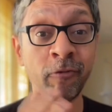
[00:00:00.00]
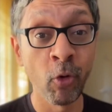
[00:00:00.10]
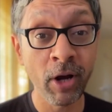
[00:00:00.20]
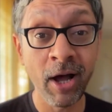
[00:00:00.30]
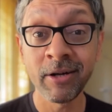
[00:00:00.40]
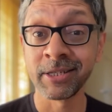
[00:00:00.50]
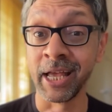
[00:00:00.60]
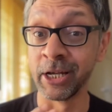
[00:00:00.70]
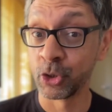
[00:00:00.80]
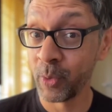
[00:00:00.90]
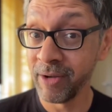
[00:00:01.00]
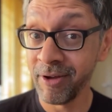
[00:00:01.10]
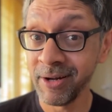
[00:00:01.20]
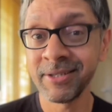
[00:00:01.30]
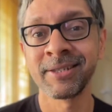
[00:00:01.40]
4 hours and 12
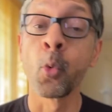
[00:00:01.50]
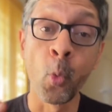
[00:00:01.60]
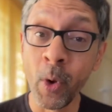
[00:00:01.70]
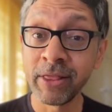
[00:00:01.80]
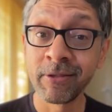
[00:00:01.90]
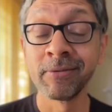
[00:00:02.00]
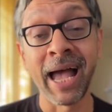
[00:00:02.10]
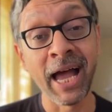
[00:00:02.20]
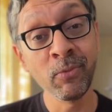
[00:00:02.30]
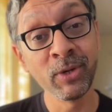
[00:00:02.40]
hours with and